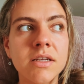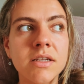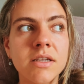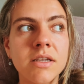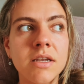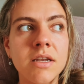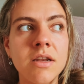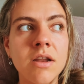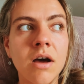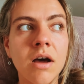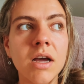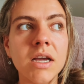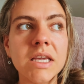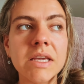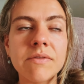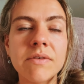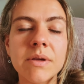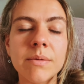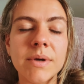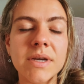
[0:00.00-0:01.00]
not
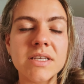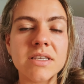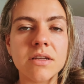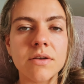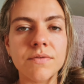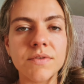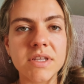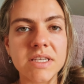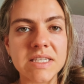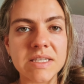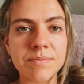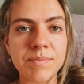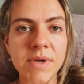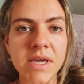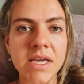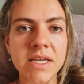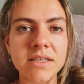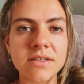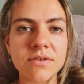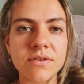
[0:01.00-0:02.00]
giving myself the
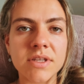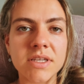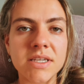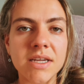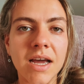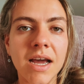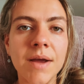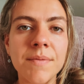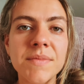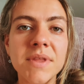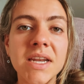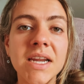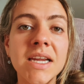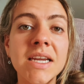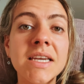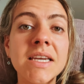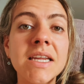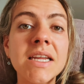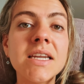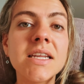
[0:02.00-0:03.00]
space or the time that I
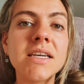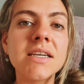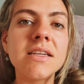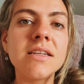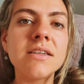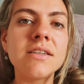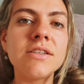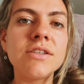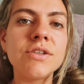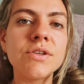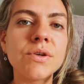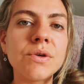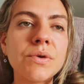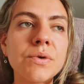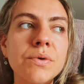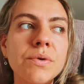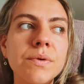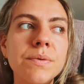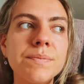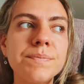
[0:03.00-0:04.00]
needed
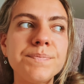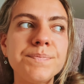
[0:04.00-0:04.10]
to